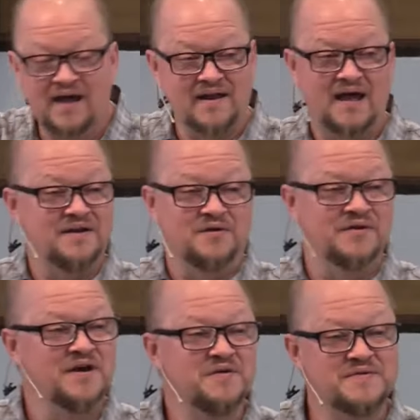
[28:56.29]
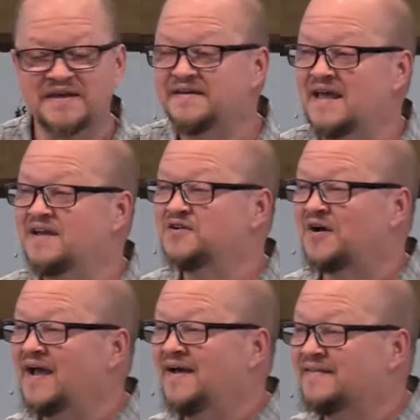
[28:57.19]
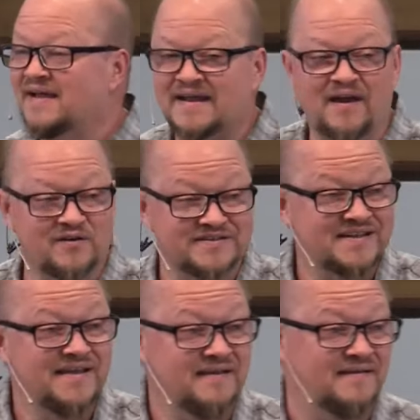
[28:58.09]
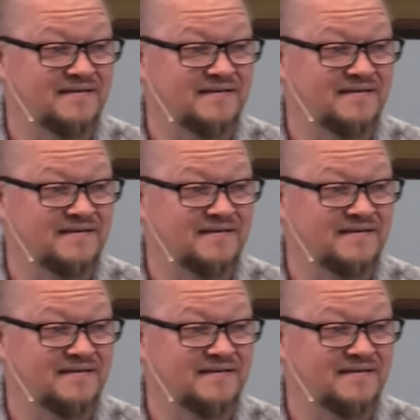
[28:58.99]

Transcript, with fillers: I, I don't know that Daniel had that guarantee.